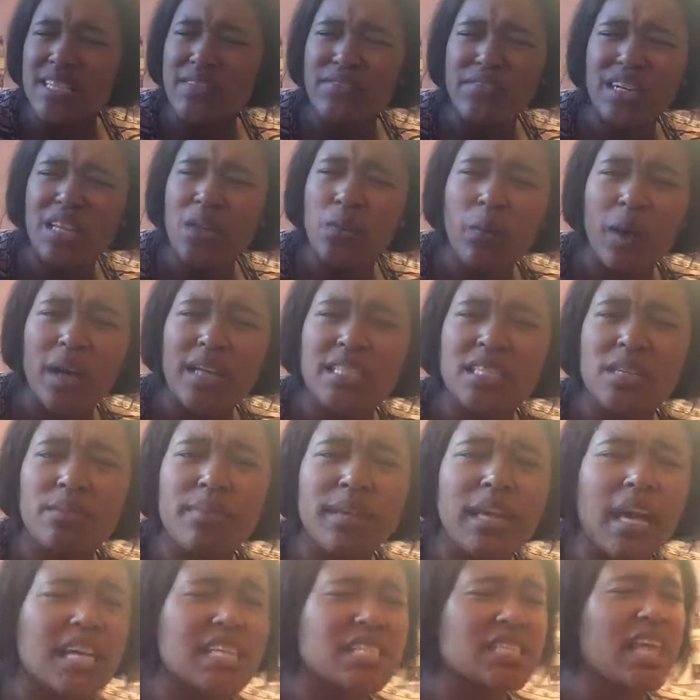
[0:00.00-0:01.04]
It really wasn't
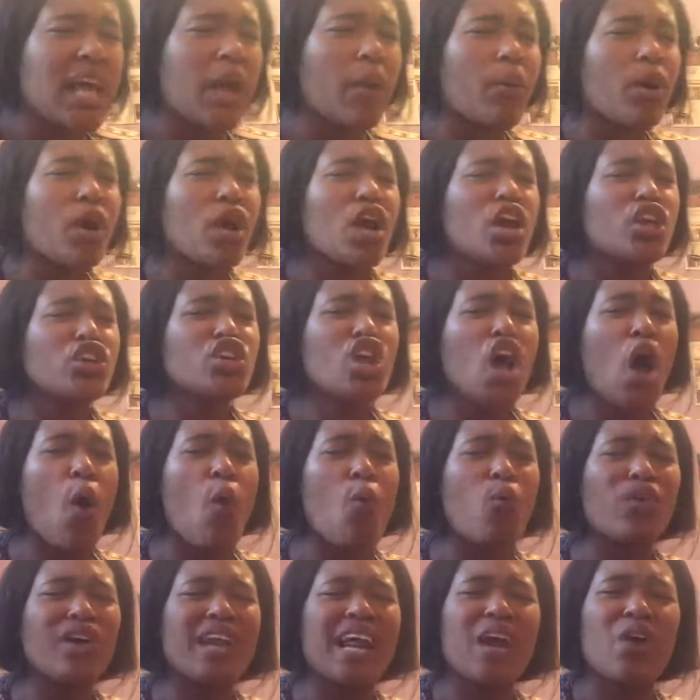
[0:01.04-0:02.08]
because, like,
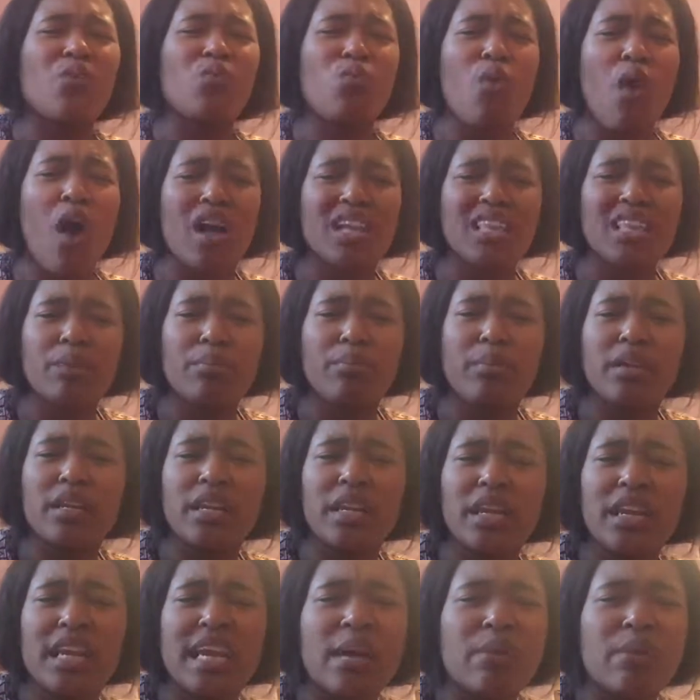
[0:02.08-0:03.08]
y'all, when I walked up in there,